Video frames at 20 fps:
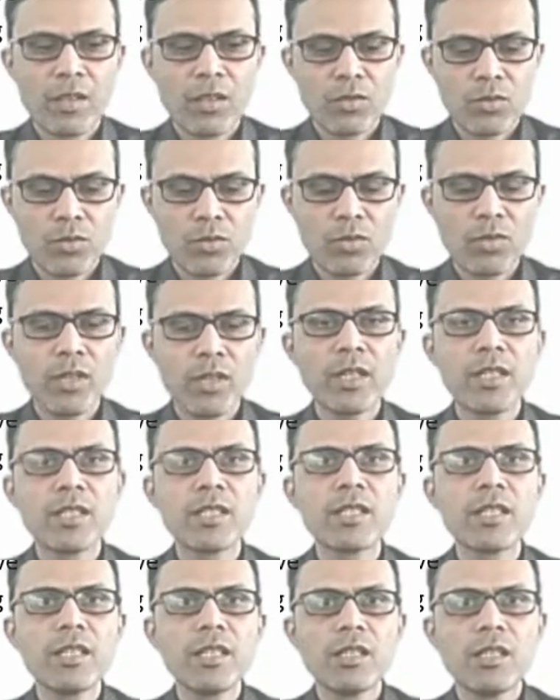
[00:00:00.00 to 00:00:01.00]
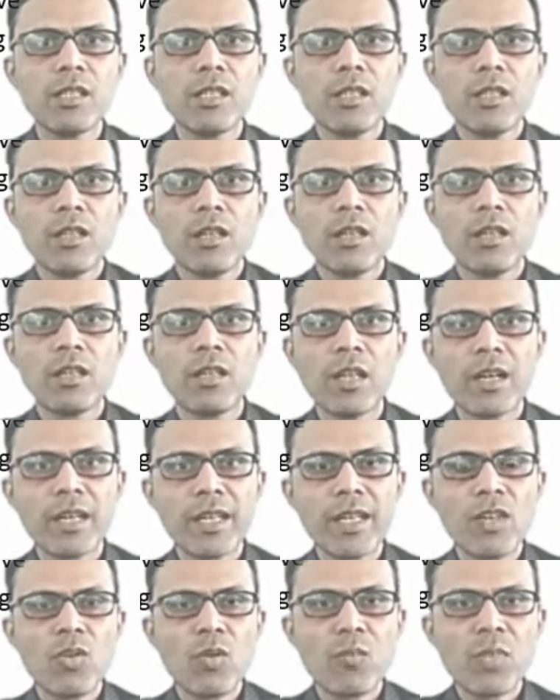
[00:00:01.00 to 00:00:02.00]
So it is a
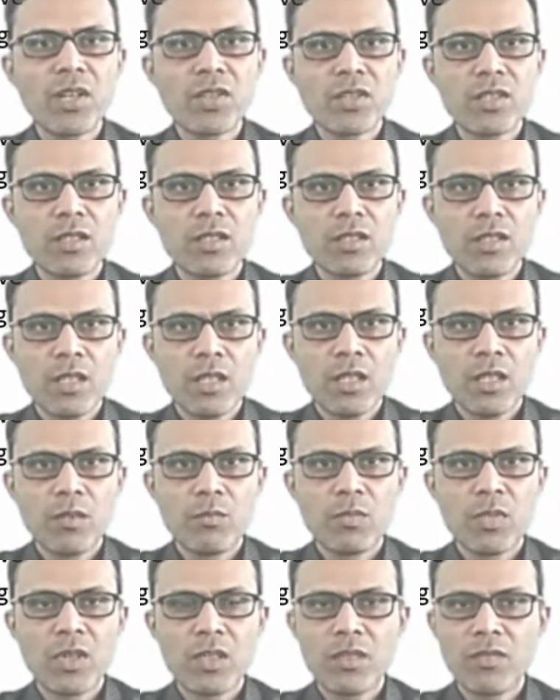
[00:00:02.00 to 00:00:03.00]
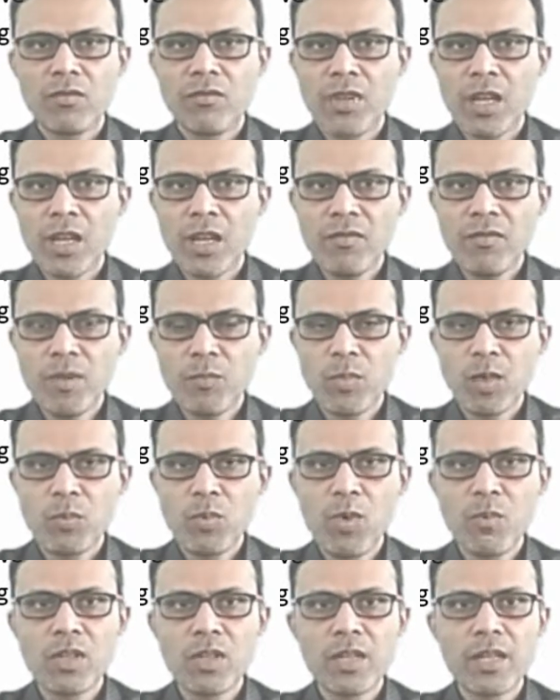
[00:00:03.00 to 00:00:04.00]
knurling operation, but when we
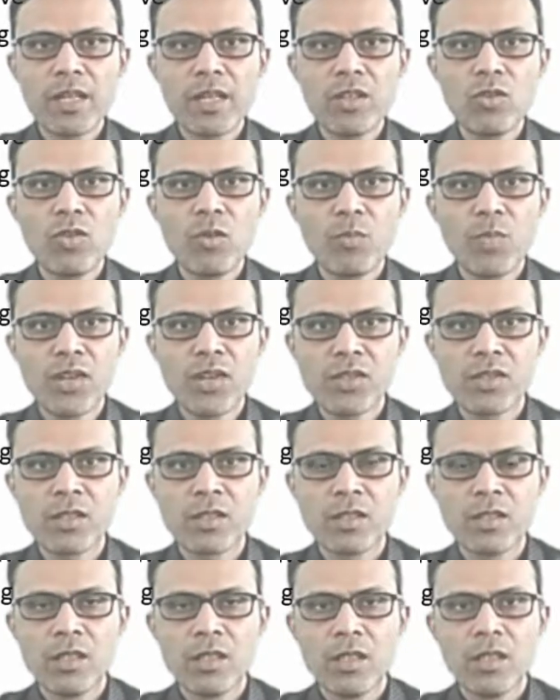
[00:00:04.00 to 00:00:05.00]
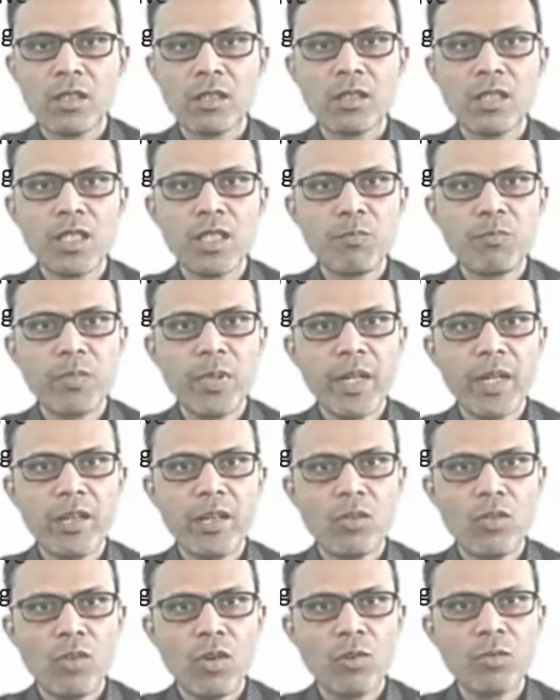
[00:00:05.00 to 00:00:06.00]
perform knurling operation, the speed
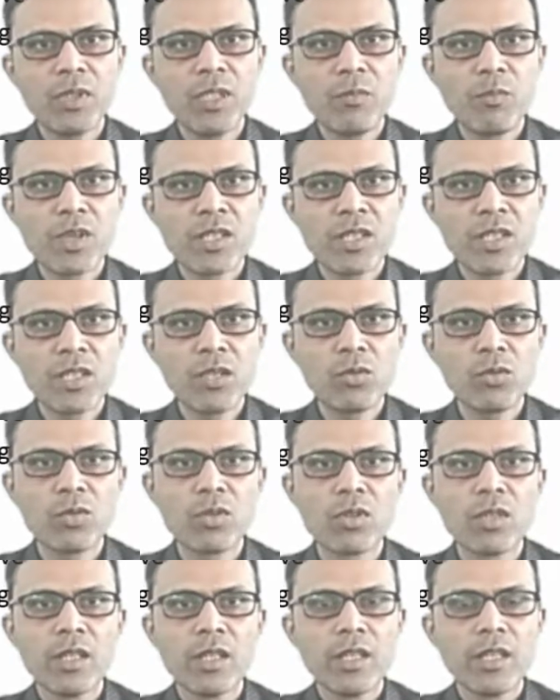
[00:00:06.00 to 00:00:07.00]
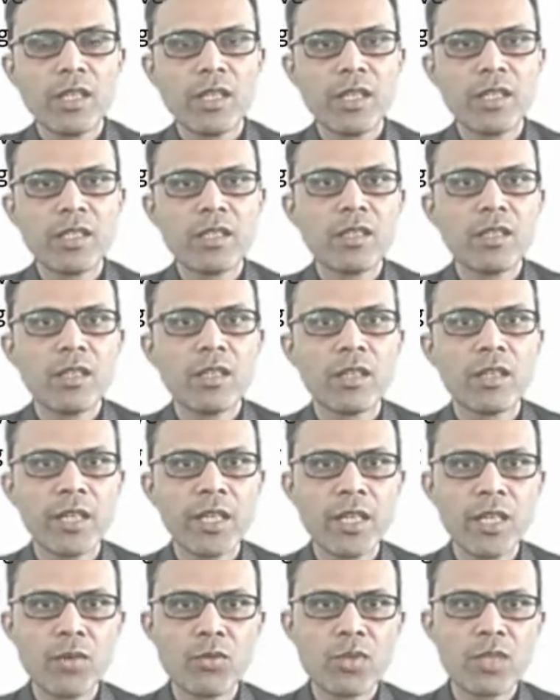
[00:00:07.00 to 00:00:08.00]
of the machine tool is
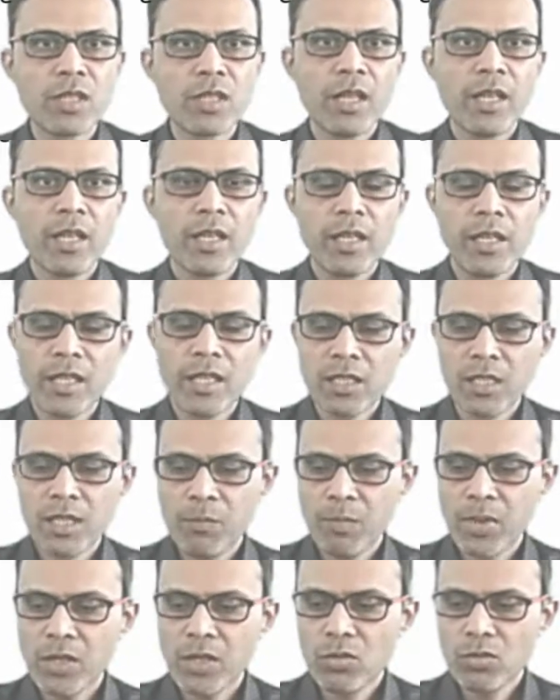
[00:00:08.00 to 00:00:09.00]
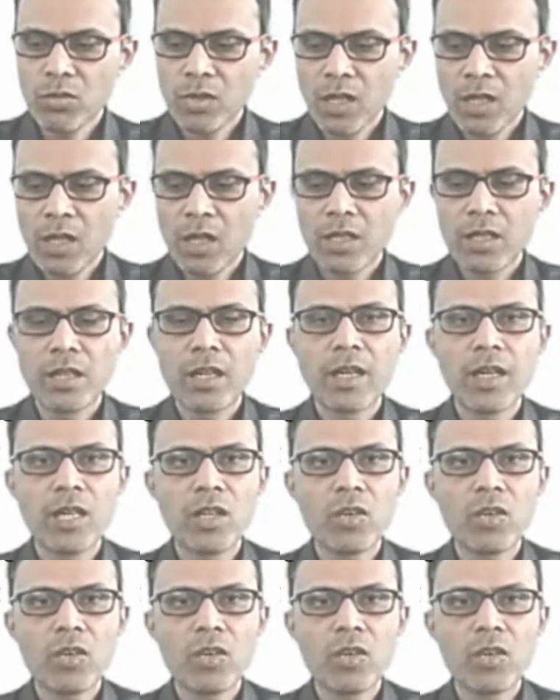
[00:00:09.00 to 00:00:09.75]
reduced as compared to turning